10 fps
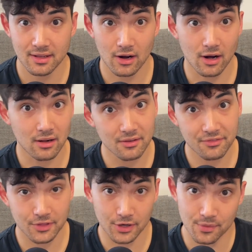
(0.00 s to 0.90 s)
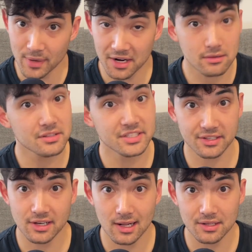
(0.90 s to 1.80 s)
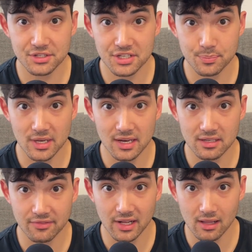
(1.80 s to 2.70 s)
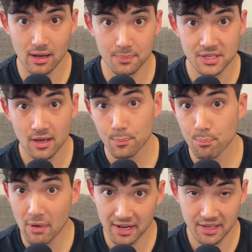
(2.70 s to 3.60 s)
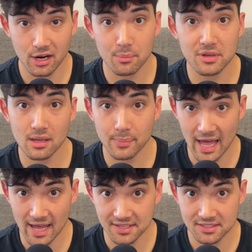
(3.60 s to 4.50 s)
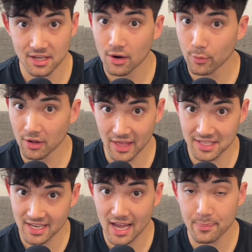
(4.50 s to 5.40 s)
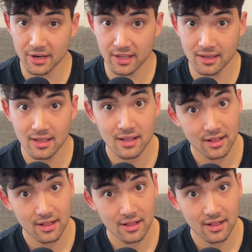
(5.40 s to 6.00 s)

all of the medical technologies being developed, Medicare being passed, while that's happening,